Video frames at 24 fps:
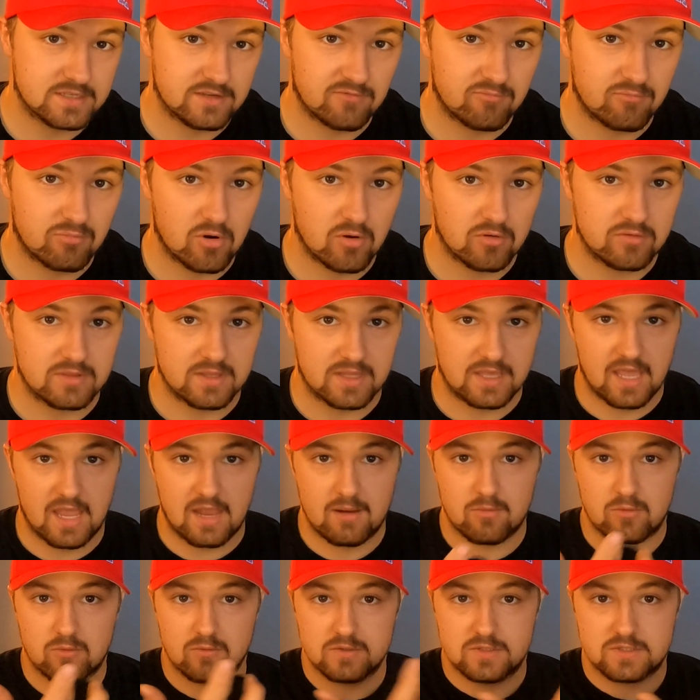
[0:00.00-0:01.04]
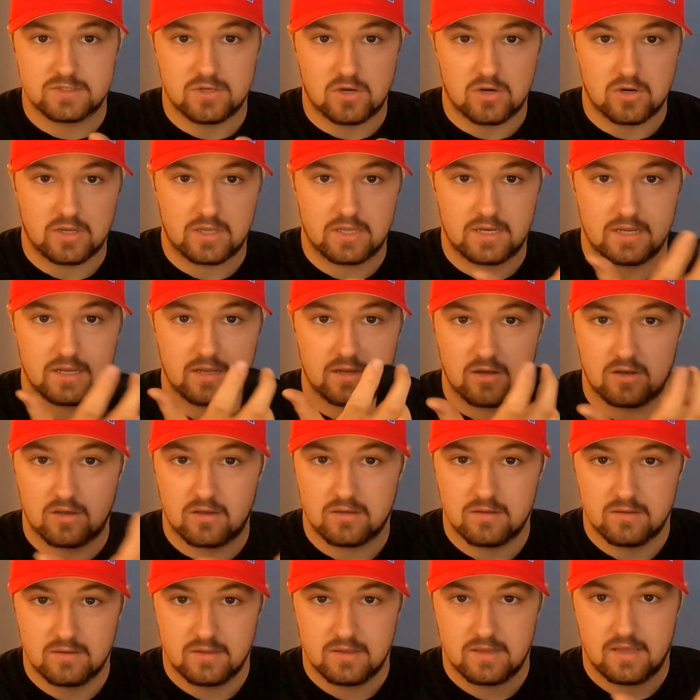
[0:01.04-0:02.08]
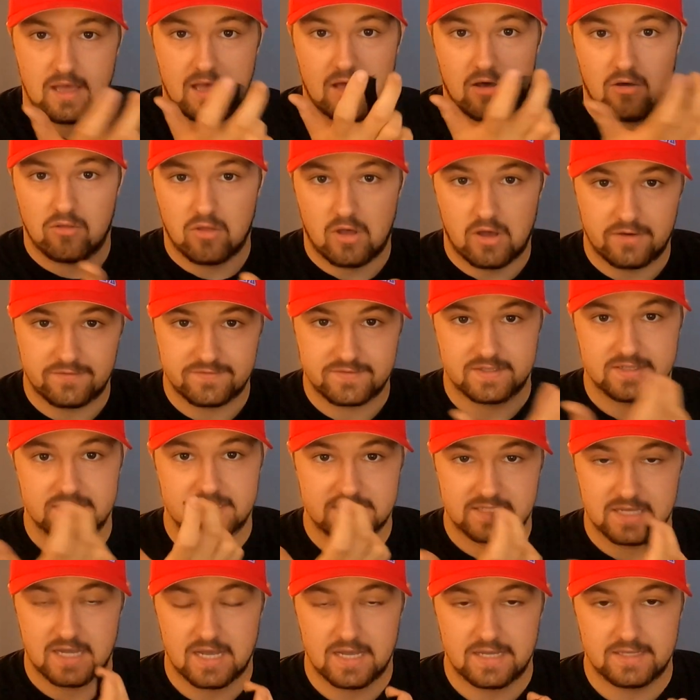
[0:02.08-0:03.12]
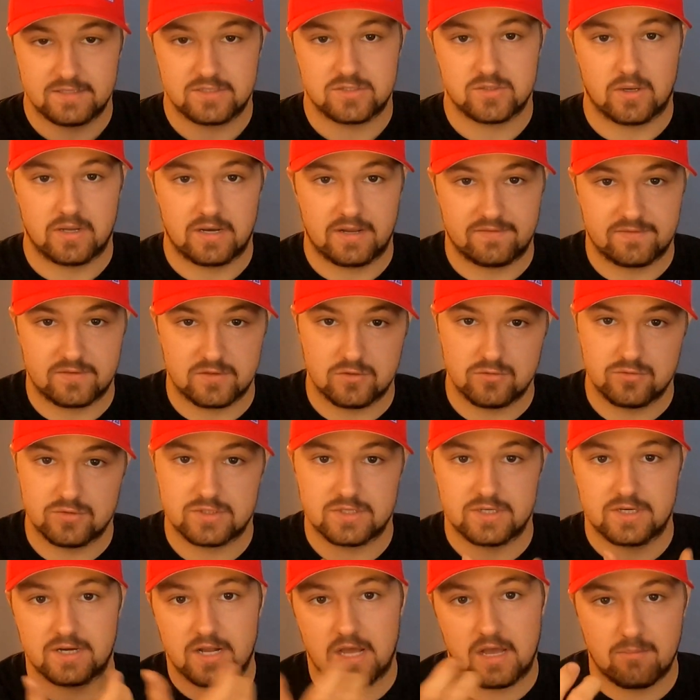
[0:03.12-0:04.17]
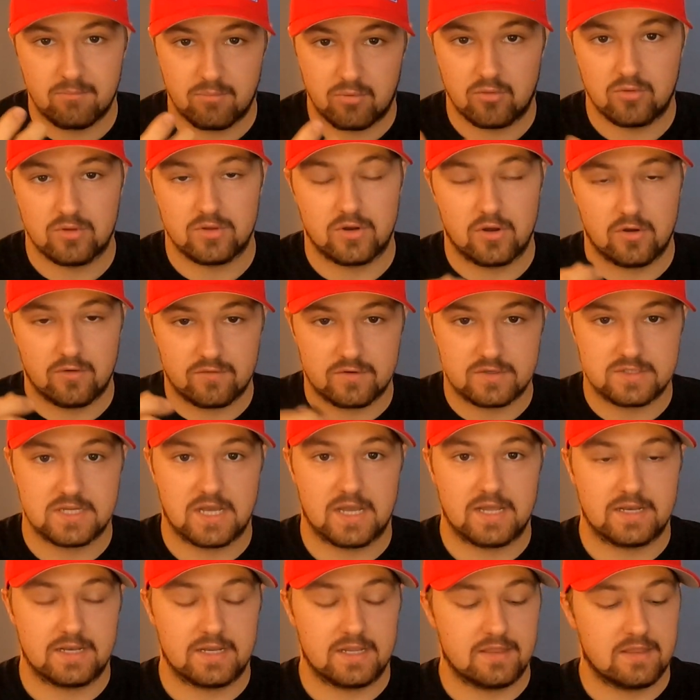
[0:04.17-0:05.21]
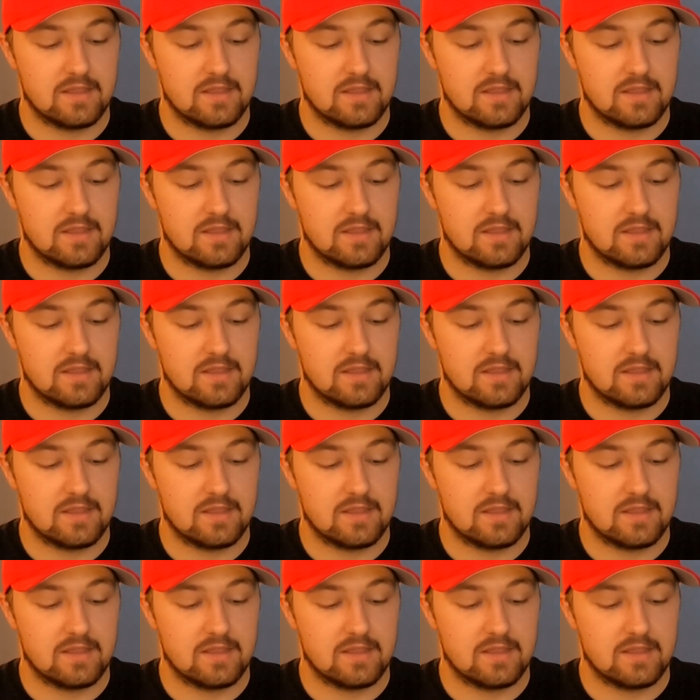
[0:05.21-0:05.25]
stuff broke, the camera would start getting held off to the side, so I'd have to loosen it up, pull it over, tighten it.